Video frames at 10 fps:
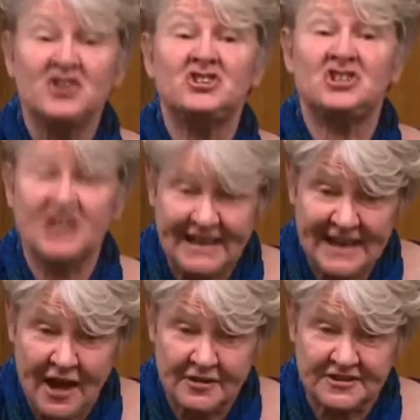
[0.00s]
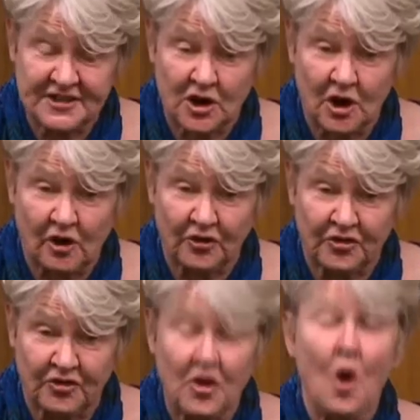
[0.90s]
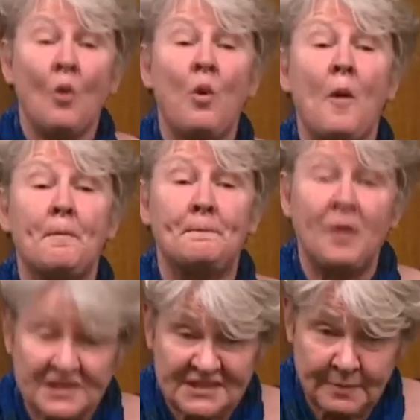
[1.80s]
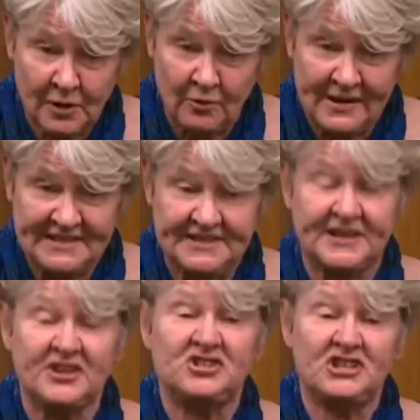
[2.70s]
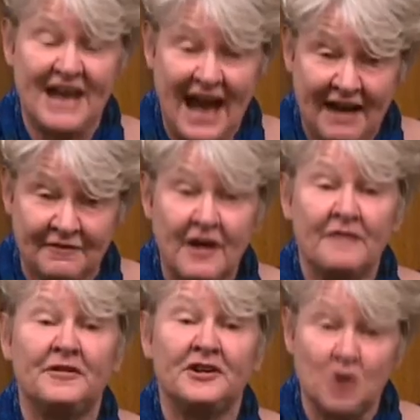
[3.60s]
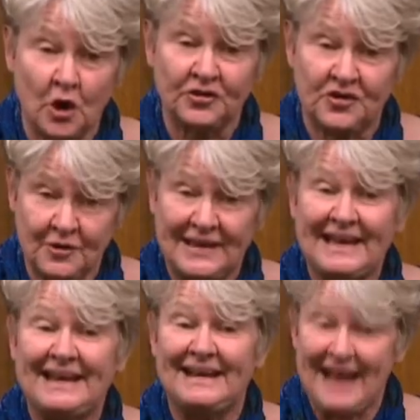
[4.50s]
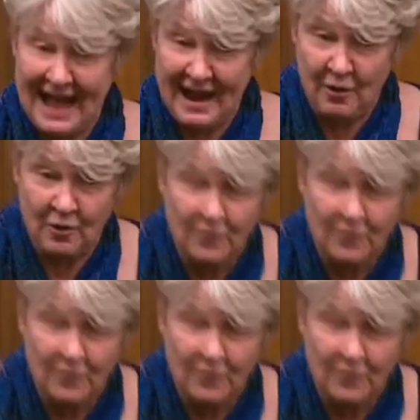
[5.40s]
She knows the costs. What possible reason can she have for not doing it now?